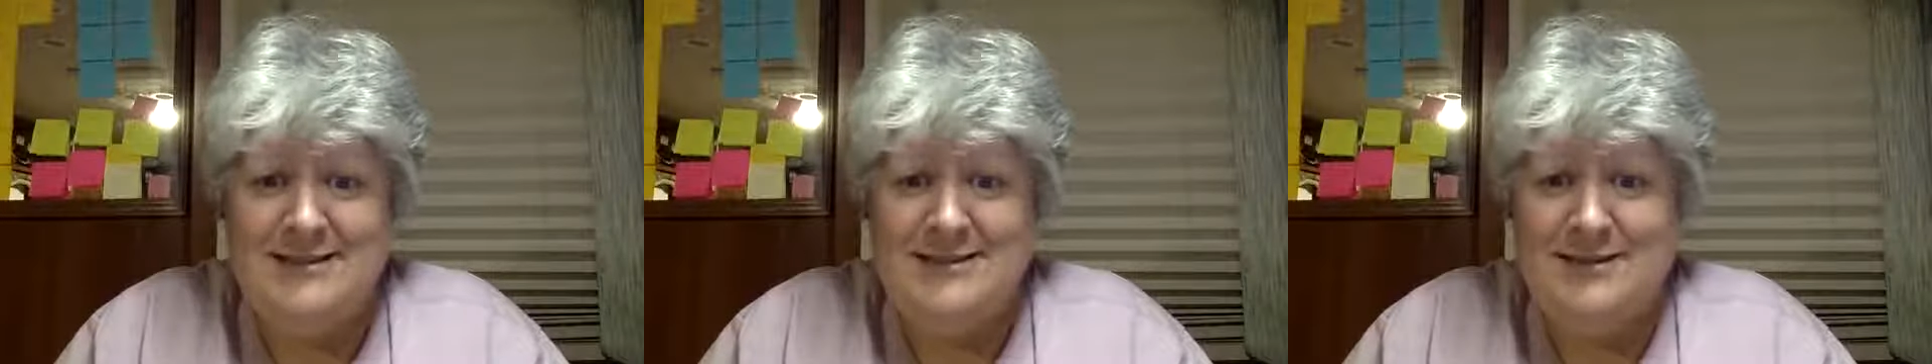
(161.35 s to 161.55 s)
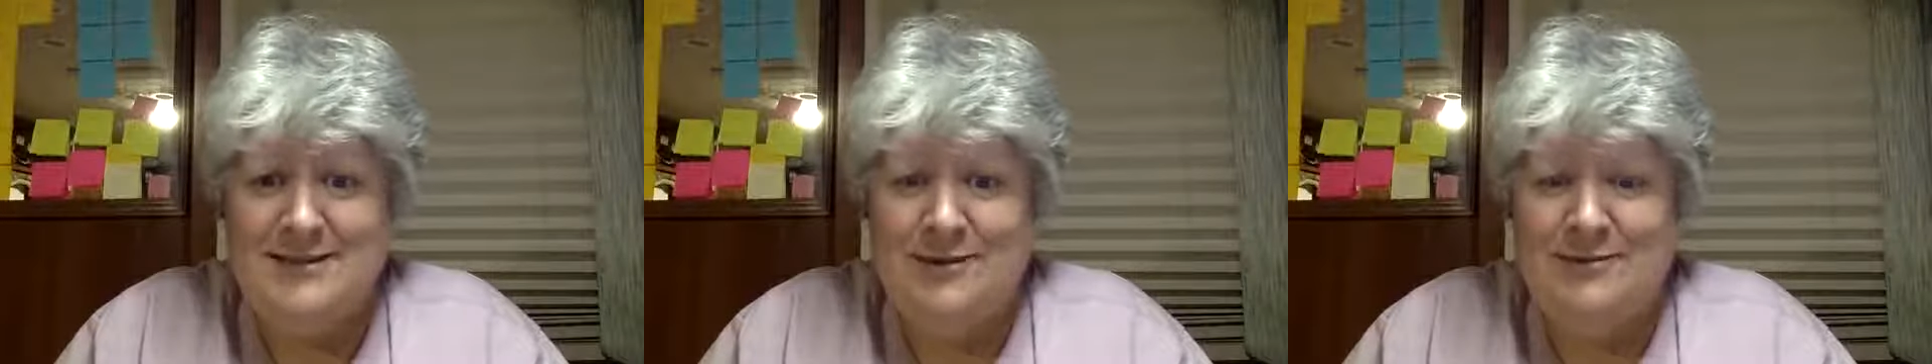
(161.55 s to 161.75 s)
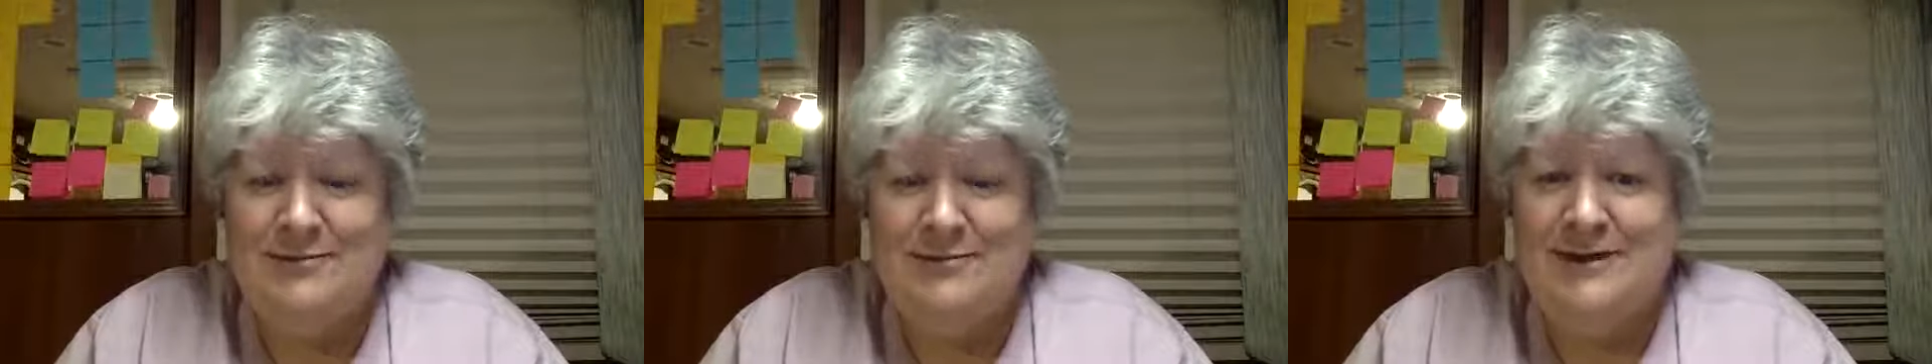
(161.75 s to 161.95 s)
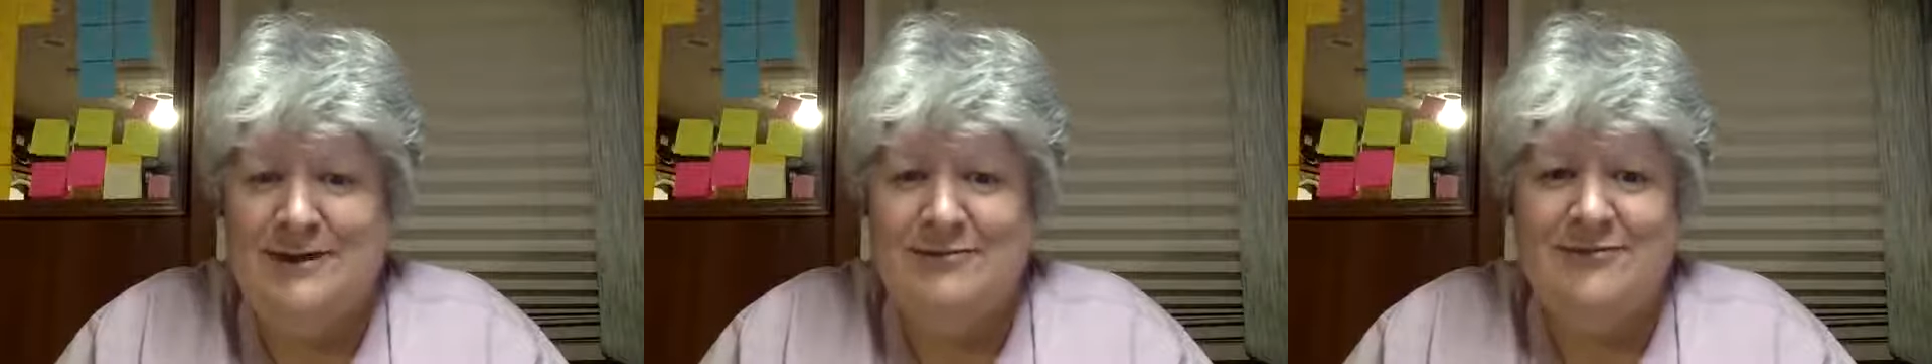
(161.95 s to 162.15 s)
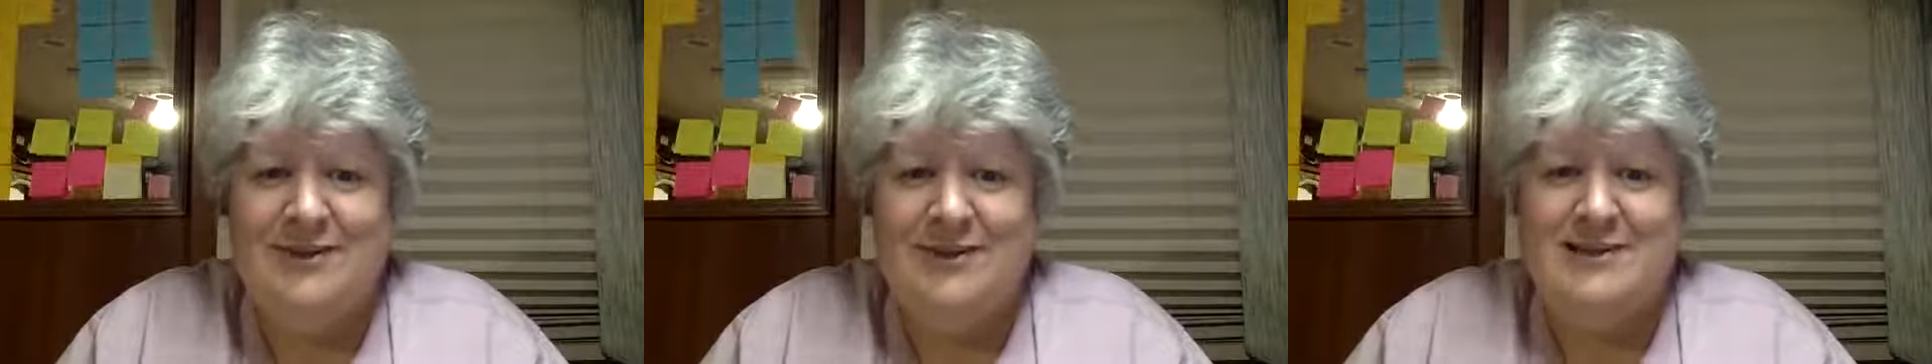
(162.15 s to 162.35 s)
So we
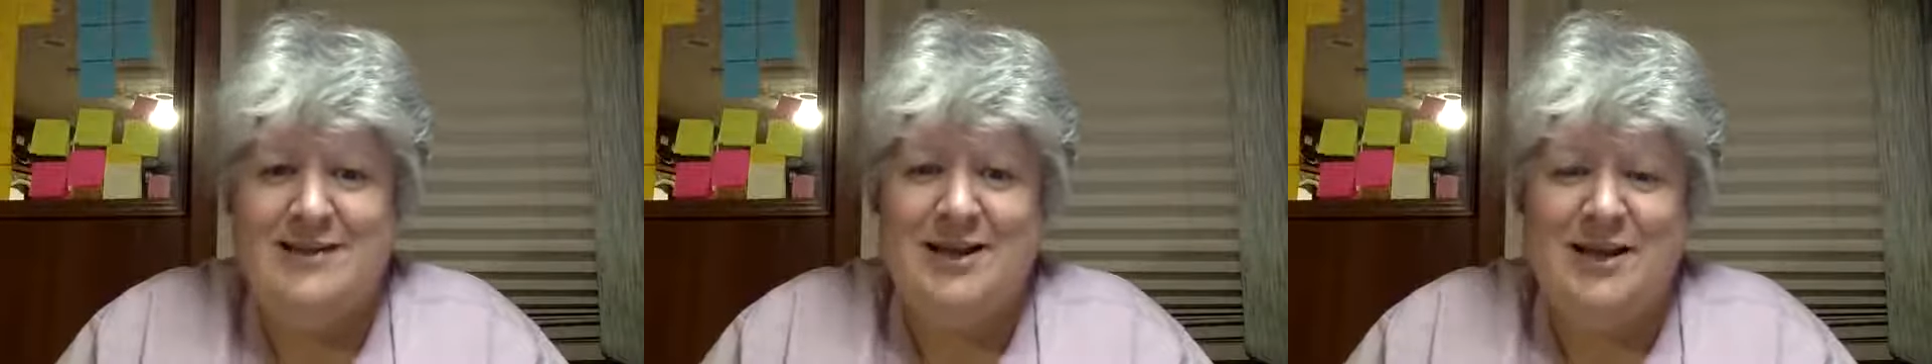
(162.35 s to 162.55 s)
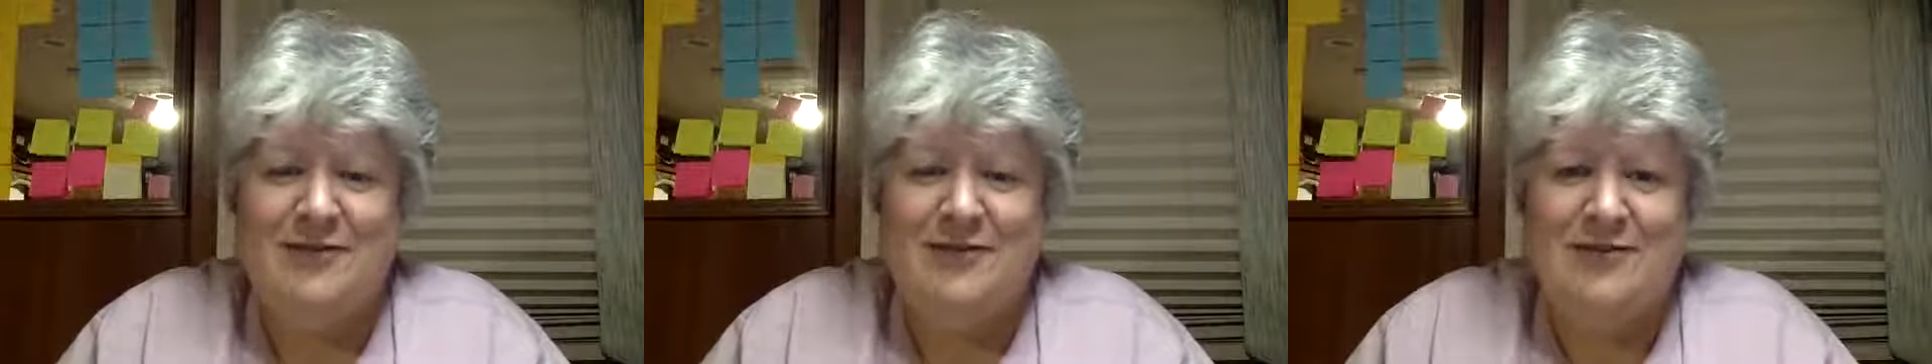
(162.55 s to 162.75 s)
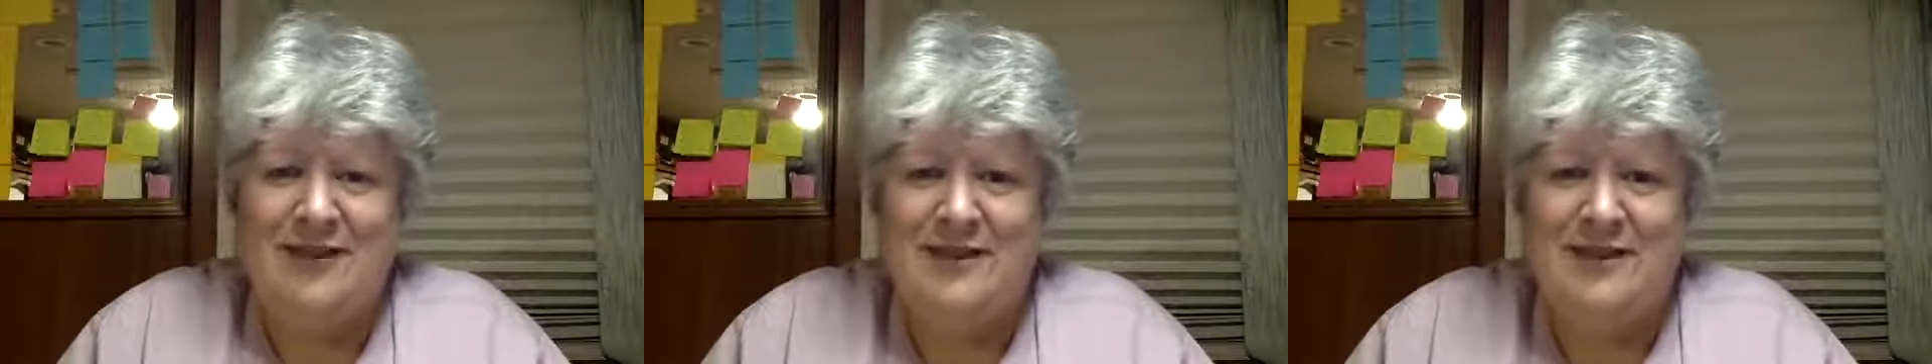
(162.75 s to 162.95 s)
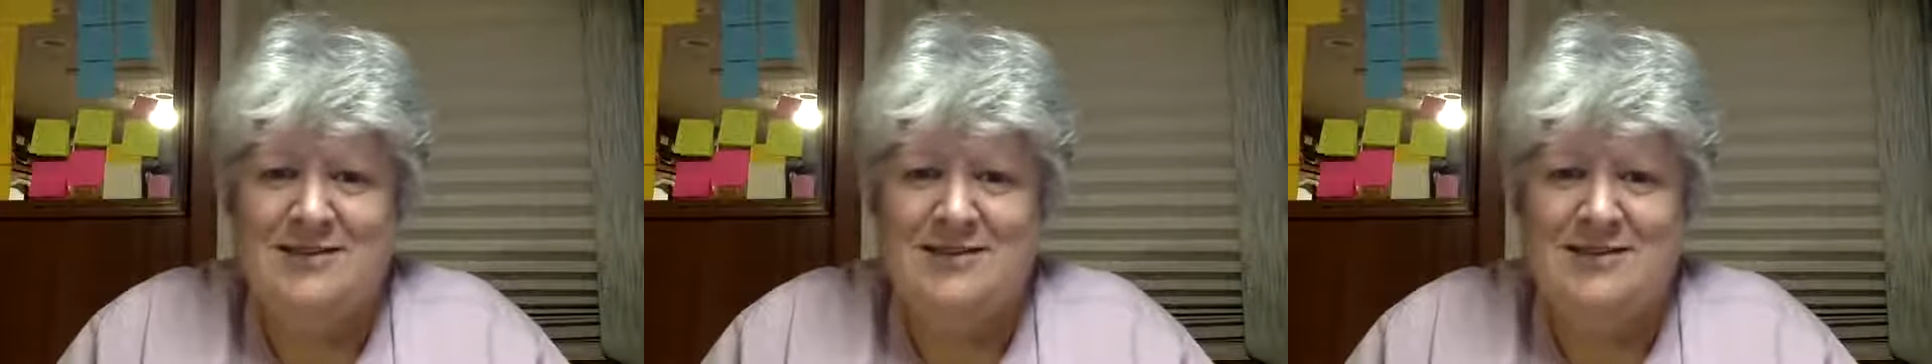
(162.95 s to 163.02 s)
find it kind of funny.